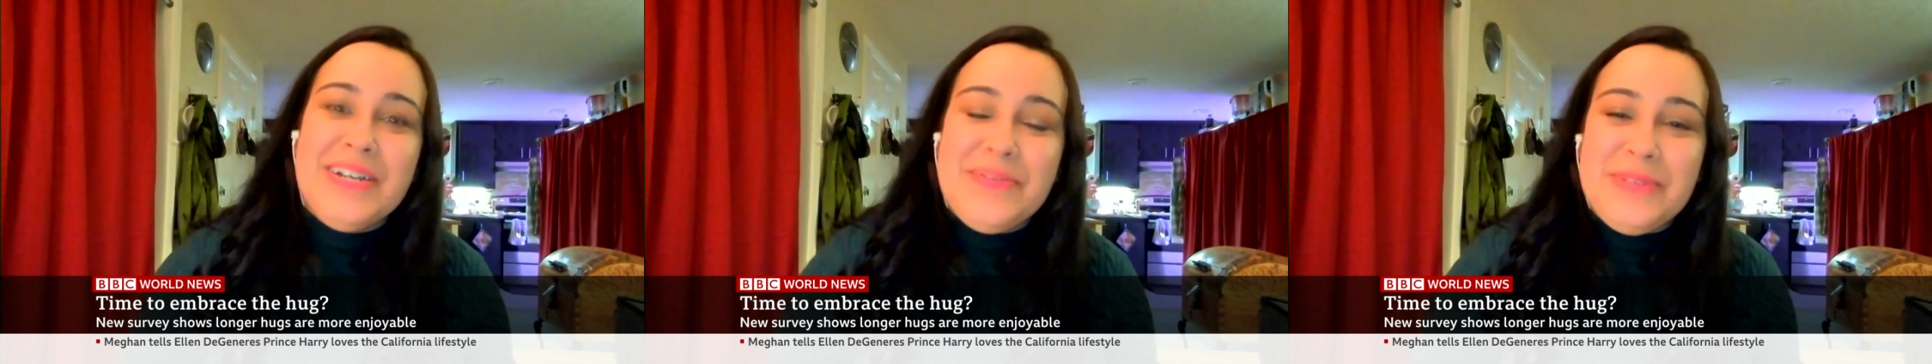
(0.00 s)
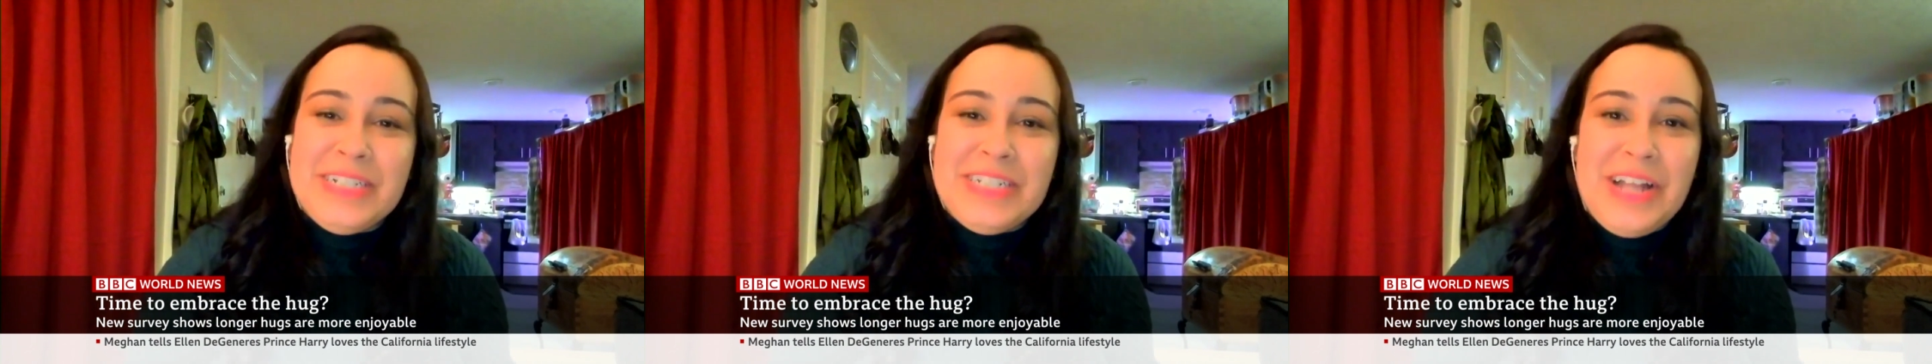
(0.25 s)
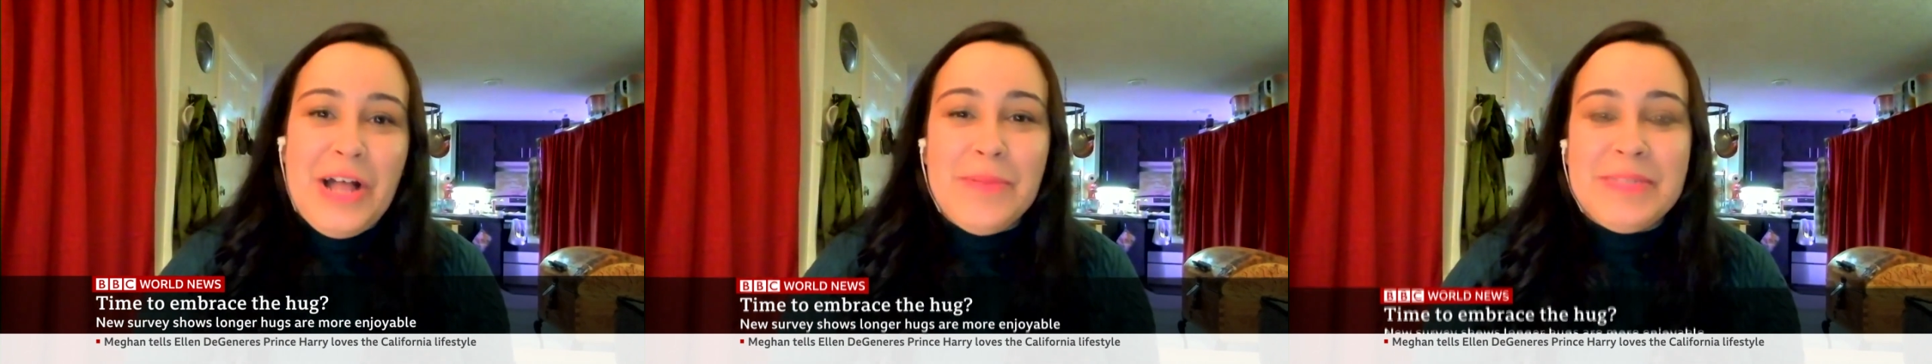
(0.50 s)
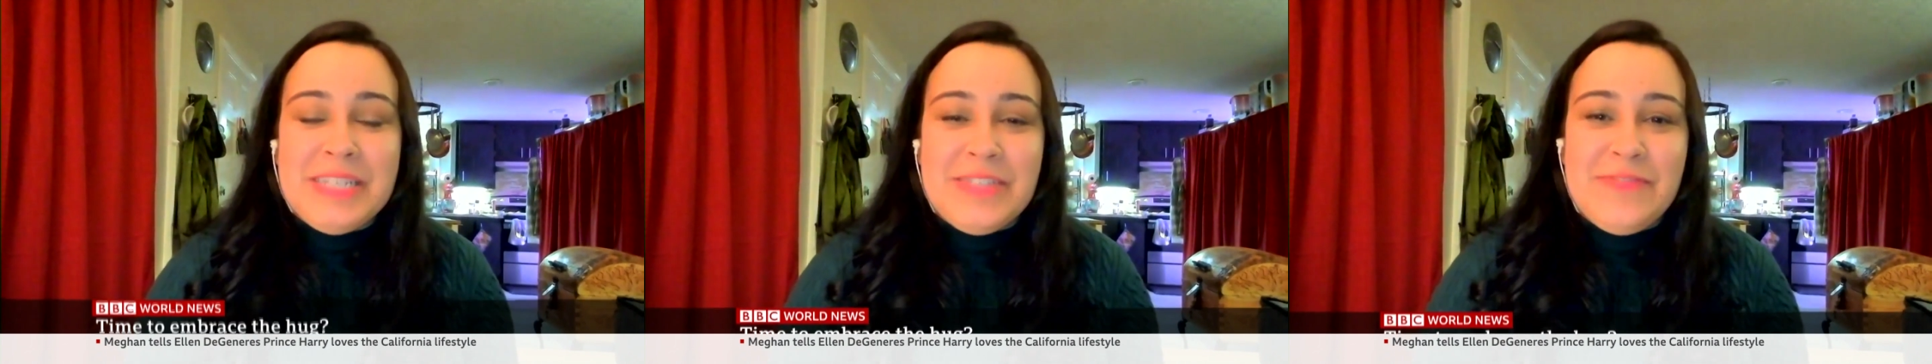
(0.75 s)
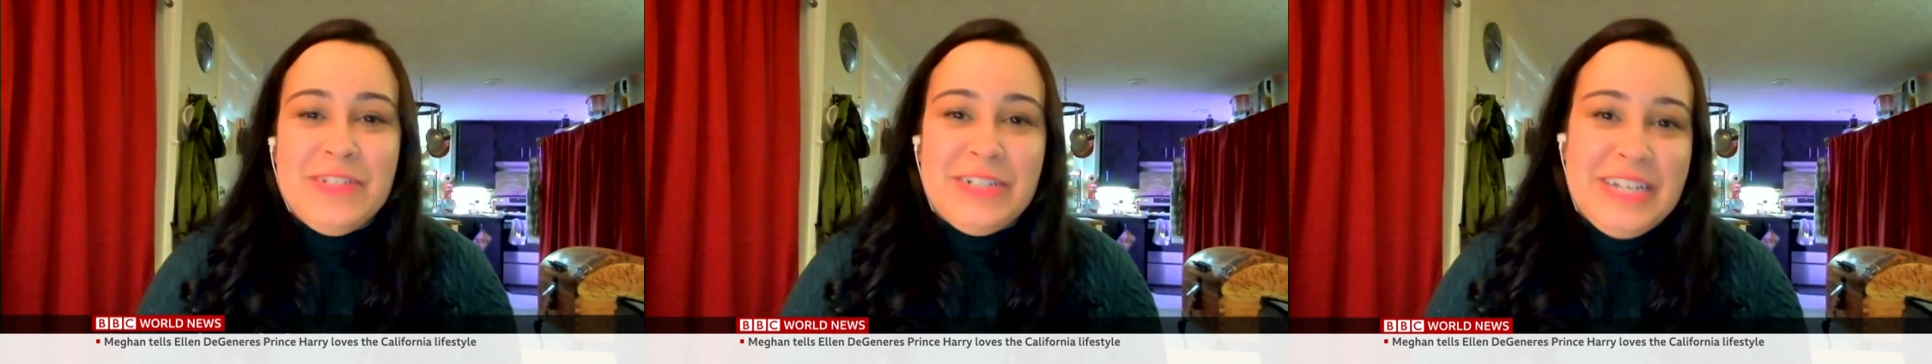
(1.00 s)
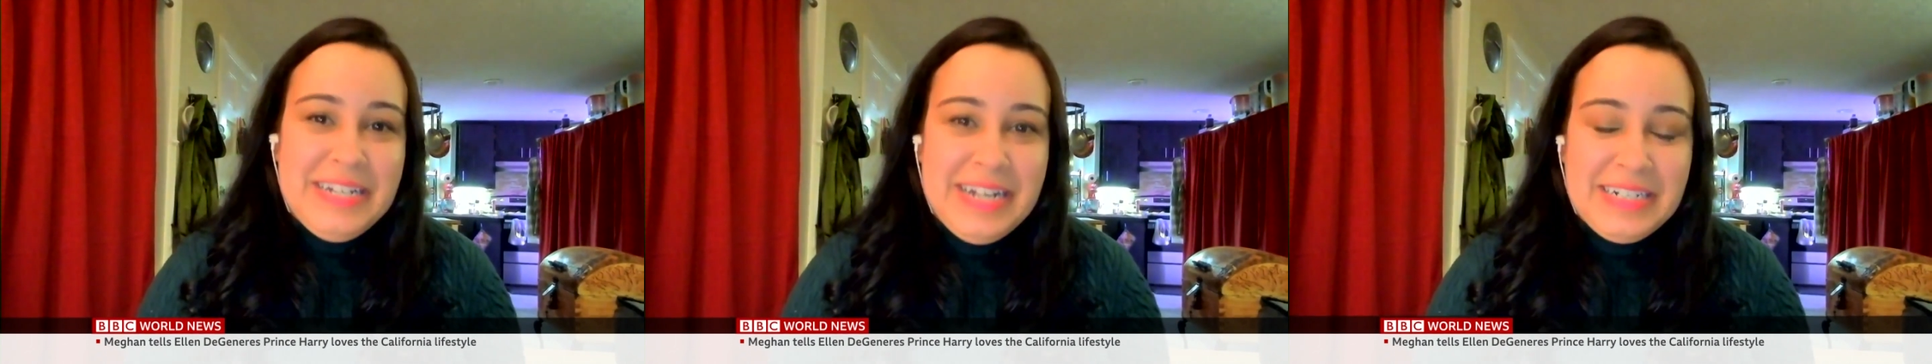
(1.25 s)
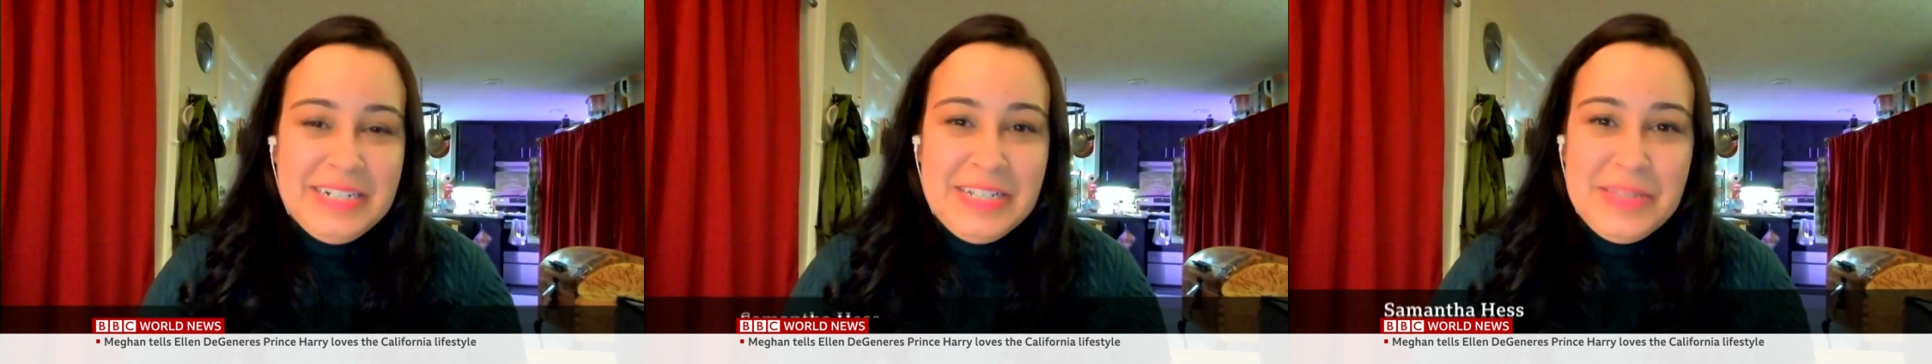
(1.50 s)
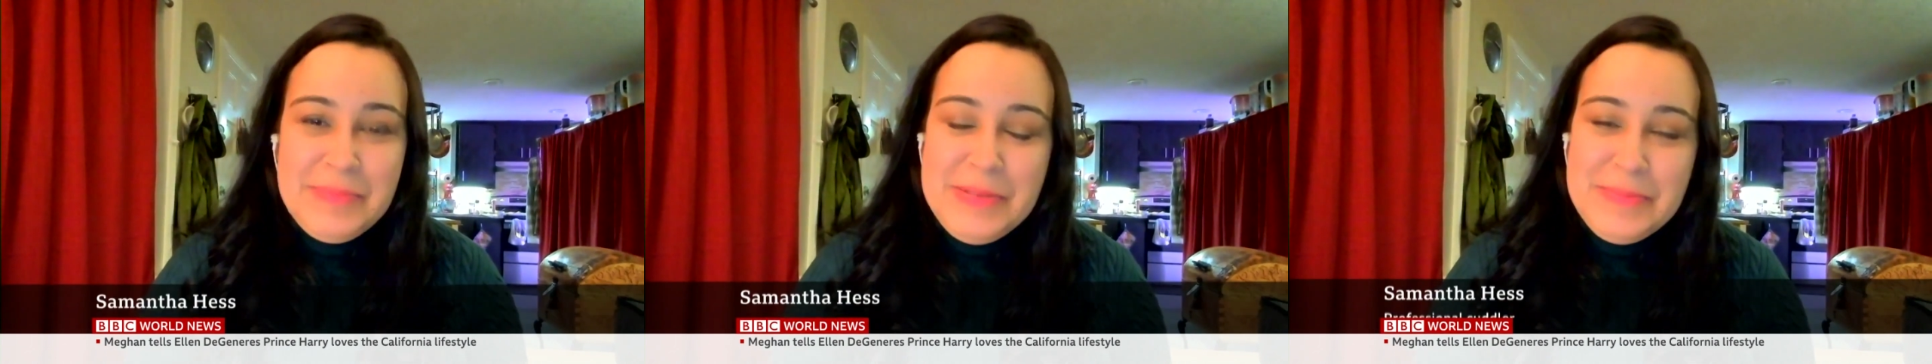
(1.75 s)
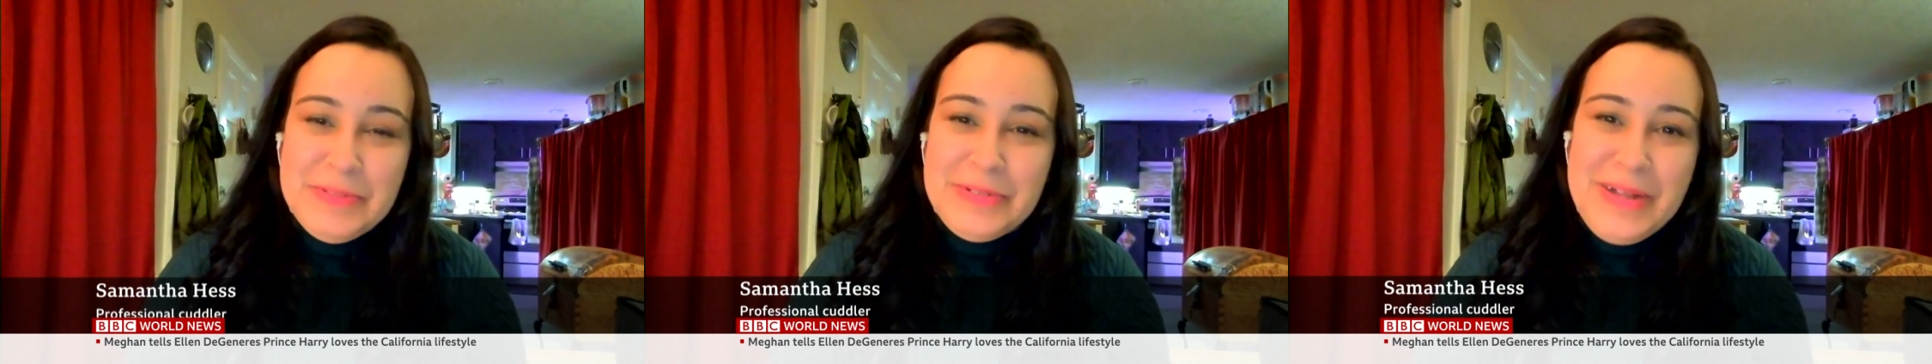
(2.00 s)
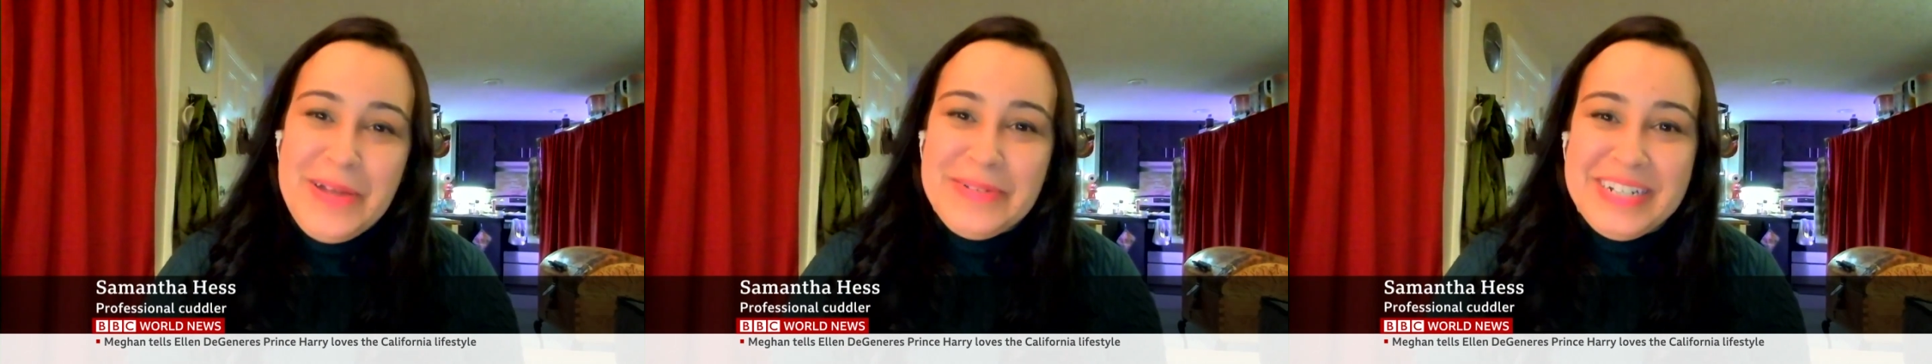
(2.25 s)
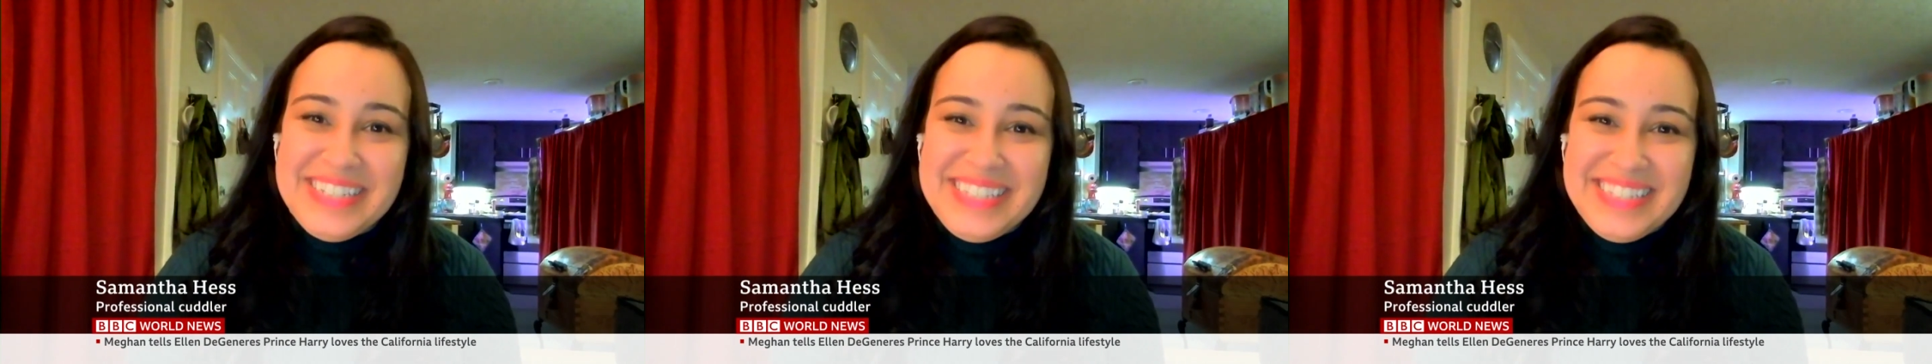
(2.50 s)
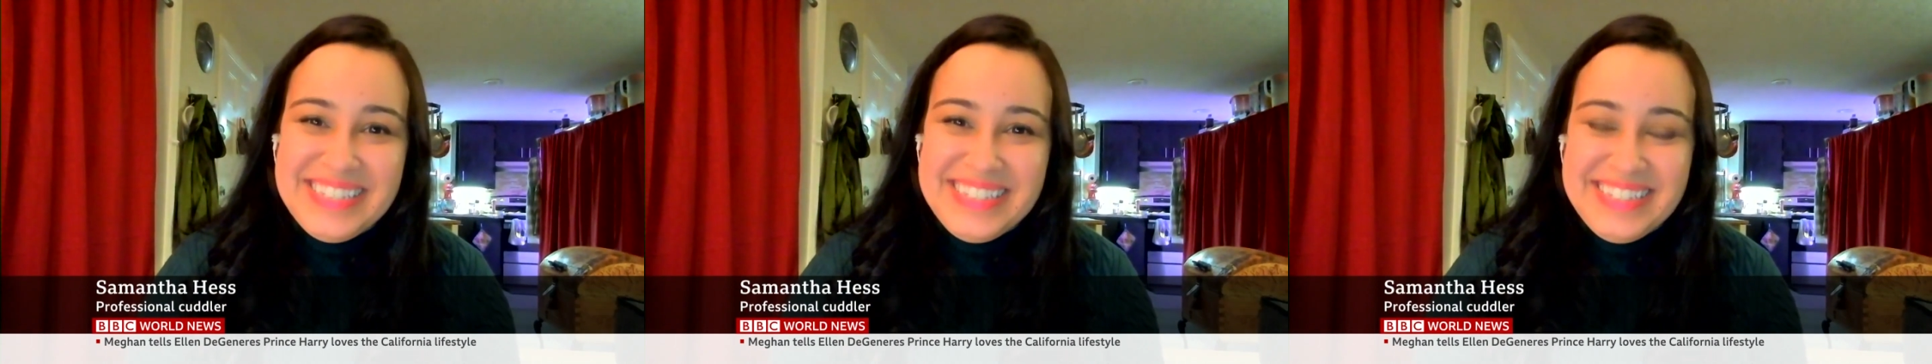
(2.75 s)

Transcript: which helps us feel connected to the people around us.